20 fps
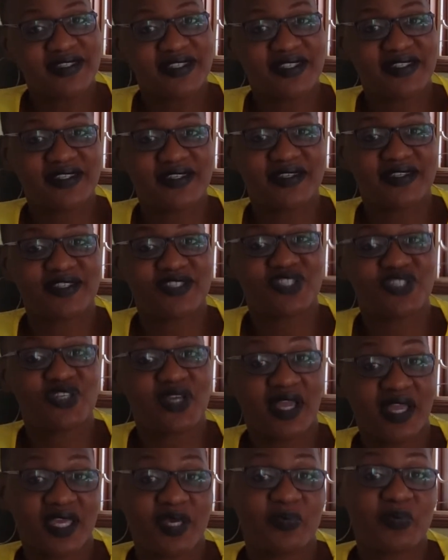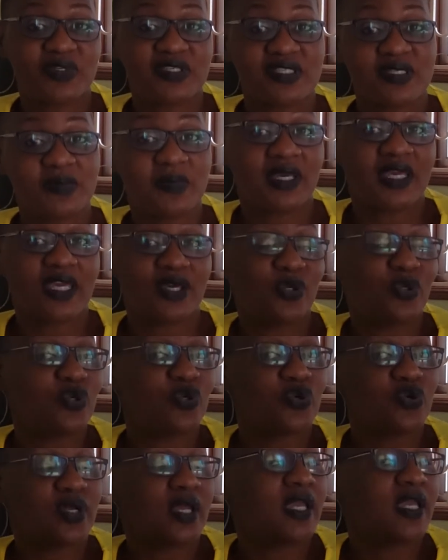This is Jackie Musime
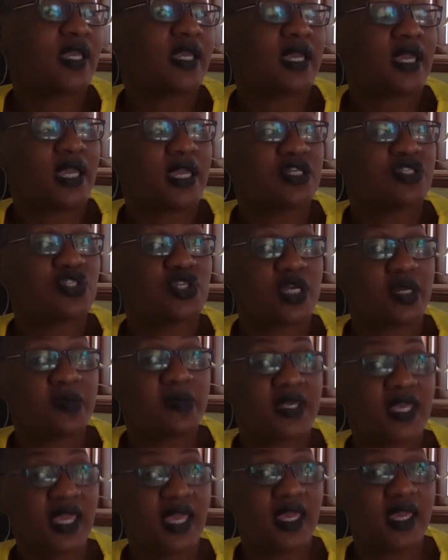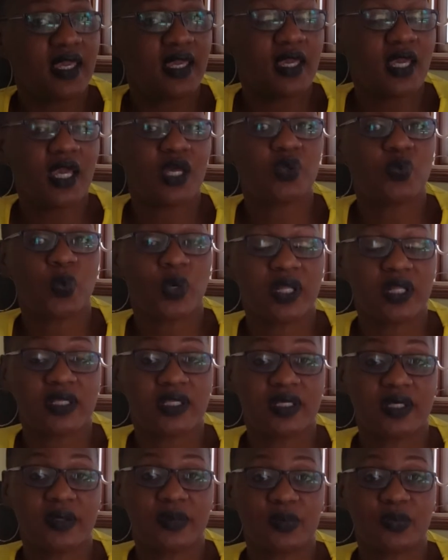Kilguru, aka JMK, and
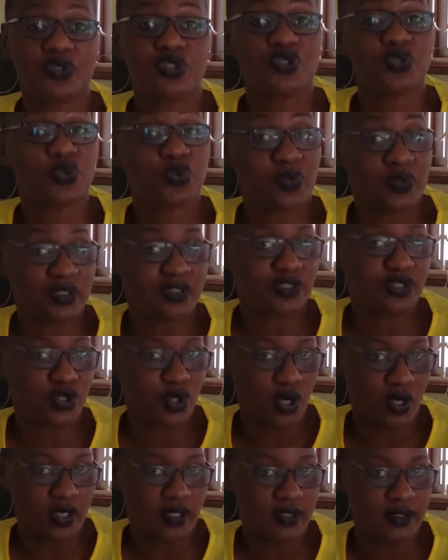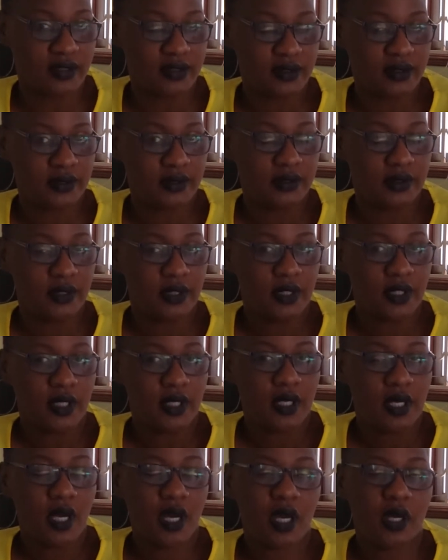welcome to Real Talk.
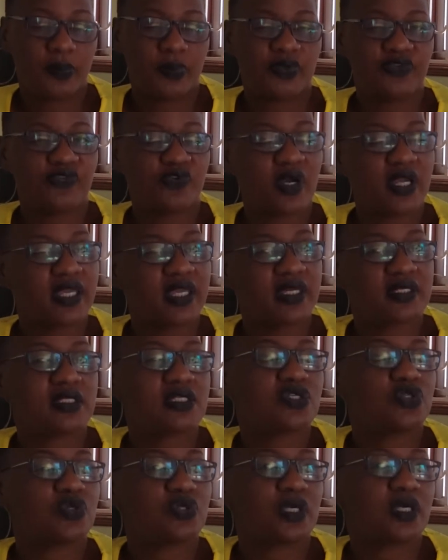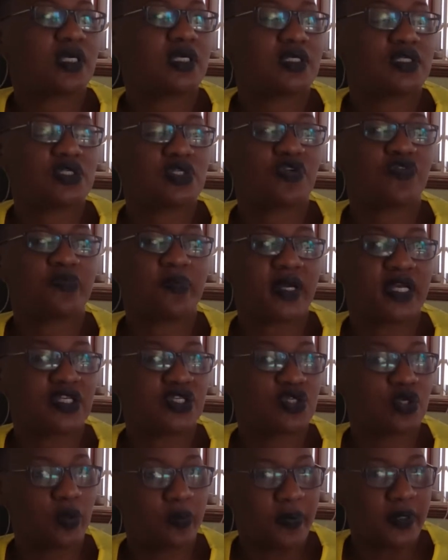Before I get into the gist of my
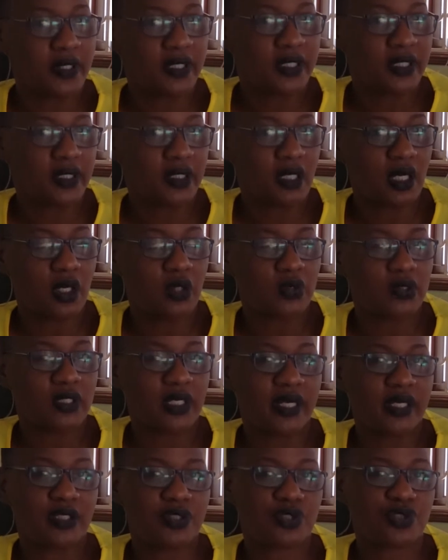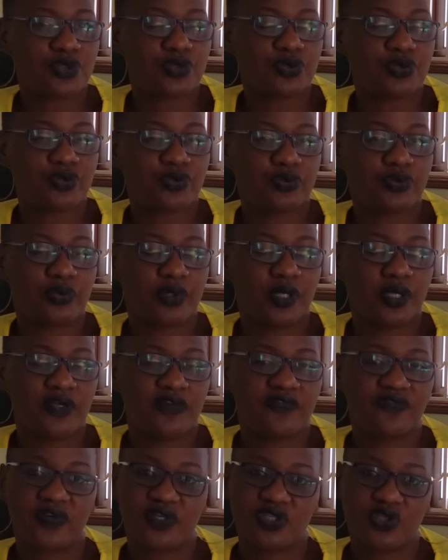topic, I would like to,
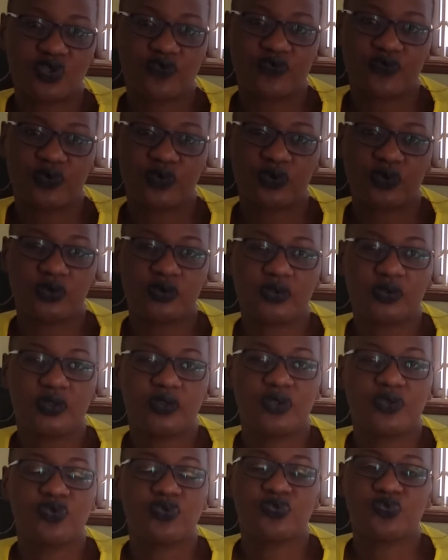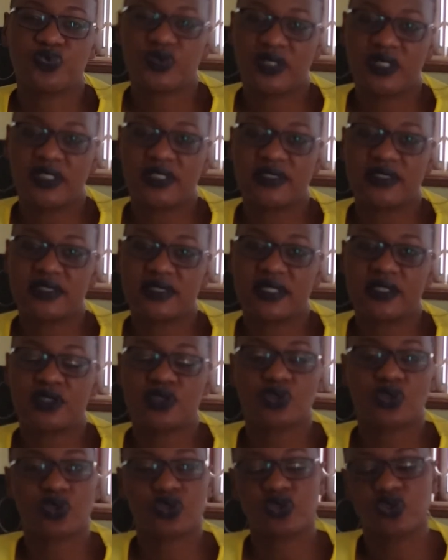first of all, really
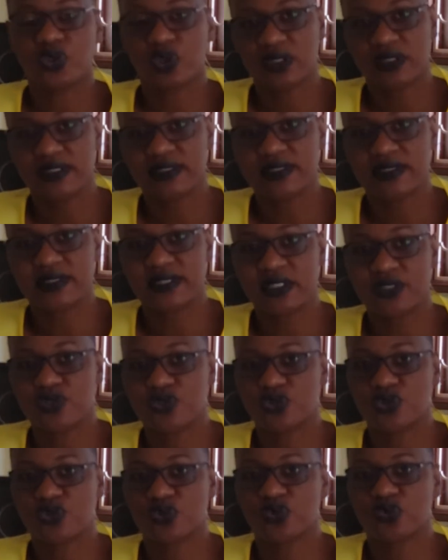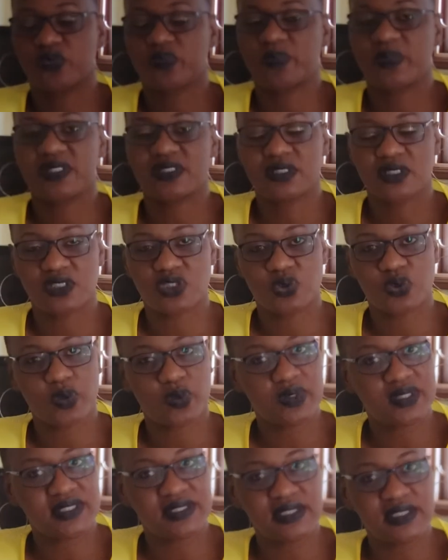send condolences to Pastor
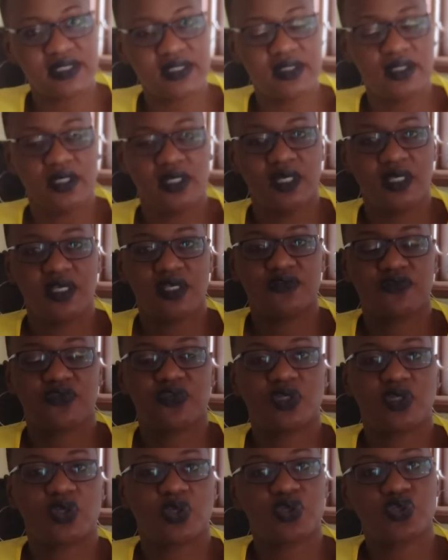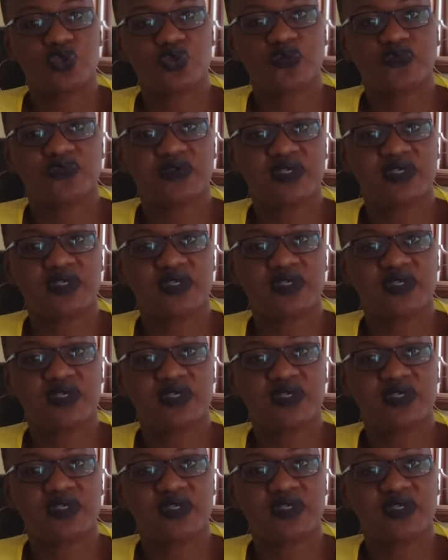Chiwesi for the loss of